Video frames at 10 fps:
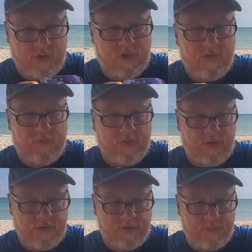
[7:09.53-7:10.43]
deliver
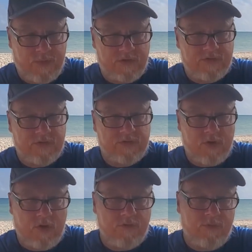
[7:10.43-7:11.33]
this message,
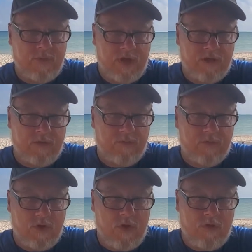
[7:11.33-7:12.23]
ultimatum,
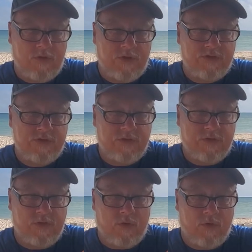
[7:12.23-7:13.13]
all this,
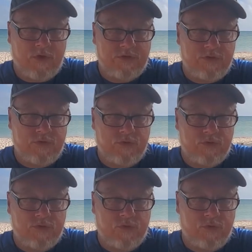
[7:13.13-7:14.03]
you know, it's a two
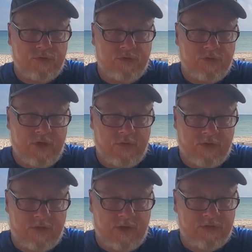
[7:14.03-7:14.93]
of swords energy. I
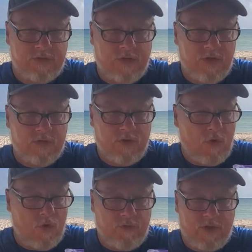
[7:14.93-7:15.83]
think that's the
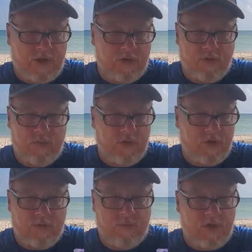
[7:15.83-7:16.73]
whole thing. You,
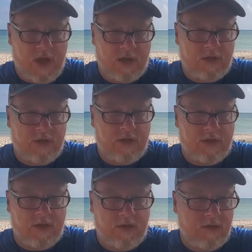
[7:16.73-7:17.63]
them, not getting
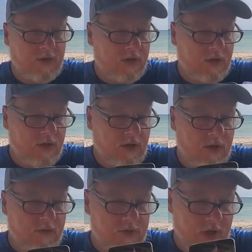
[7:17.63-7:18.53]
it,
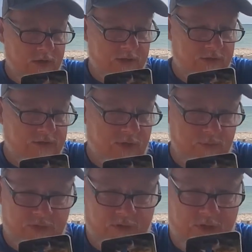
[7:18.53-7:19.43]
uh, not accepting